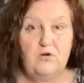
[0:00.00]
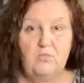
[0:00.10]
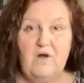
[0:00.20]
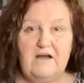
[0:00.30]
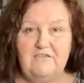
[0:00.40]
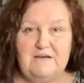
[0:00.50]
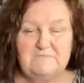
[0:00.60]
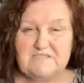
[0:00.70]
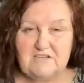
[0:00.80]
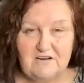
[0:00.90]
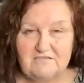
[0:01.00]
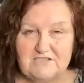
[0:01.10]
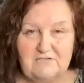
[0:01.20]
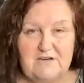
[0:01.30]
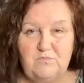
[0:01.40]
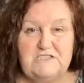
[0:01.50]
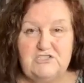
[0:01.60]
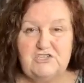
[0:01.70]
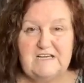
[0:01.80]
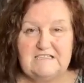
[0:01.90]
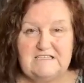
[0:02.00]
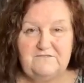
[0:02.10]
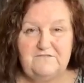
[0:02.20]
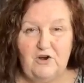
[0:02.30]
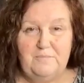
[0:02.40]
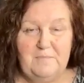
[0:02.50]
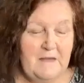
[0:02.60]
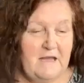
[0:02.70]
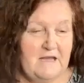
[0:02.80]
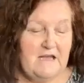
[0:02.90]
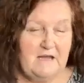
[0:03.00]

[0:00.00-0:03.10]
oh, wow, that mascara is great. Where did you get it from?